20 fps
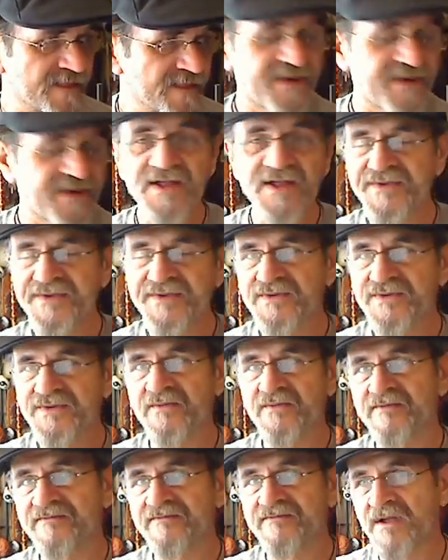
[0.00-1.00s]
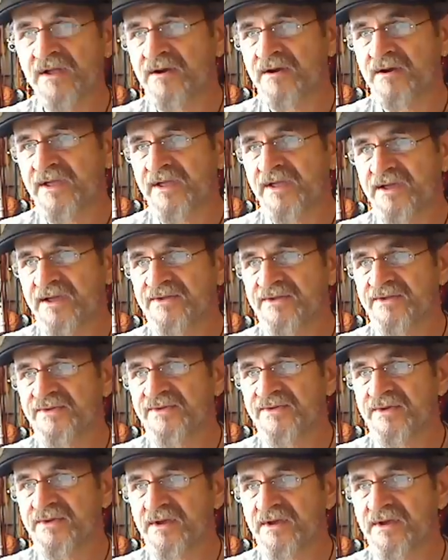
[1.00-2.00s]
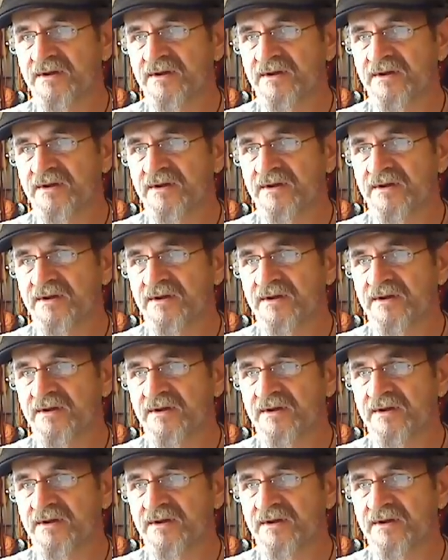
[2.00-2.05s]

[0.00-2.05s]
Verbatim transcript: Politics over at Bloggerheads,